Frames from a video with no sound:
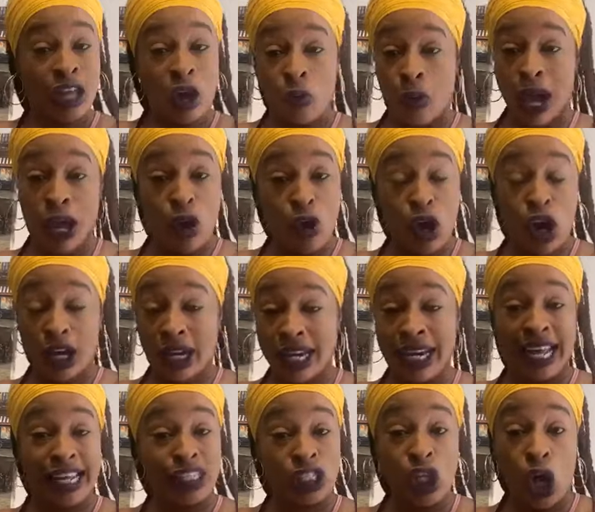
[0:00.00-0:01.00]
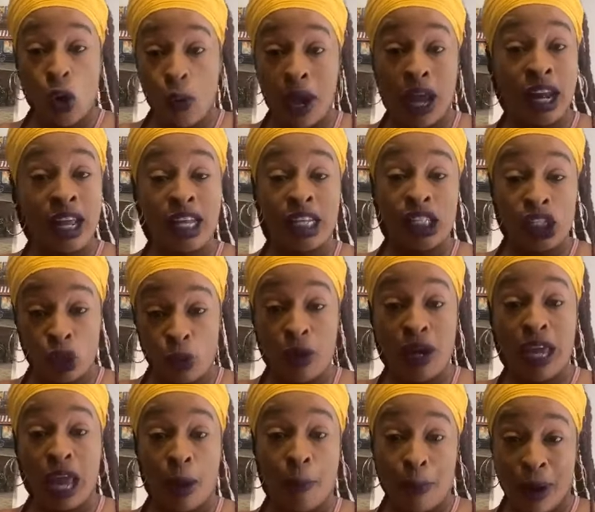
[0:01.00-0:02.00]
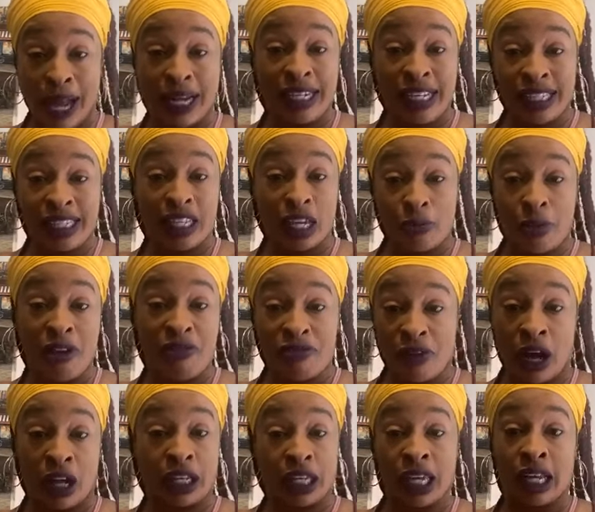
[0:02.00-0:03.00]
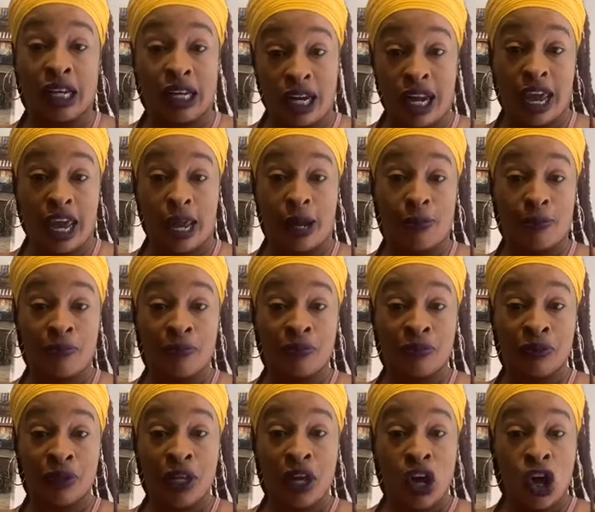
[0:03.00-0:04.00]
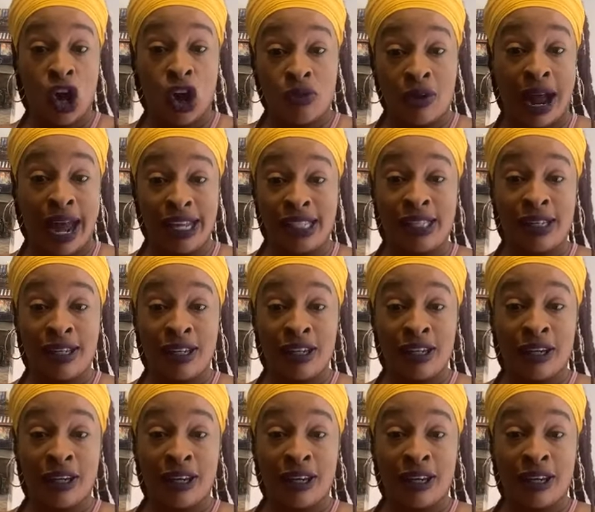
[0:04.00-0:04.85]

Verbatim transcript: The way you looking, there's no way in history your panties can be fucking clean. Alright?